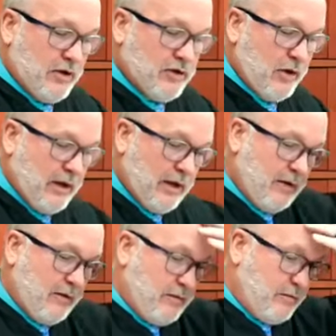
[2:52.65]
So,
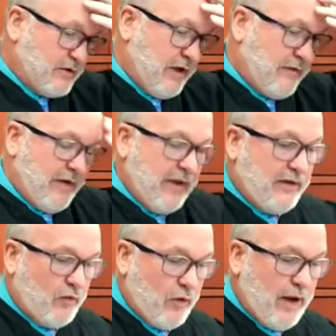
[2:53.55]
Mr. Levin, I
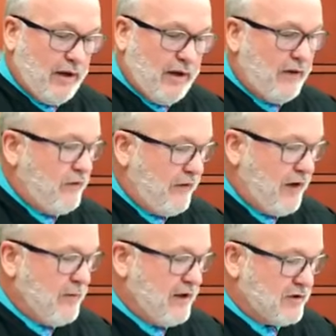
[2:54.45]
think and if
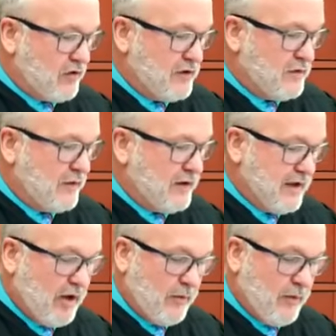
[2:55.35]
anybody disagrees with
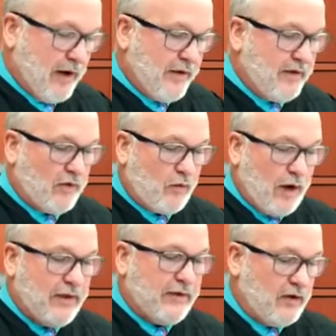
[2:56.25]
this, tell me, but I think the
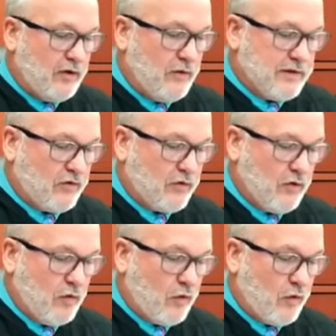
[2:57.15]
right thing to do is enter
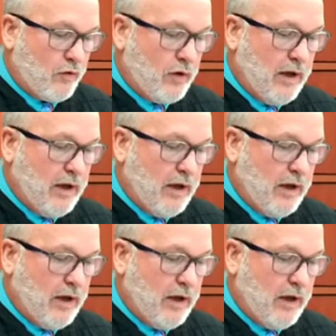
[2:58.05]
an order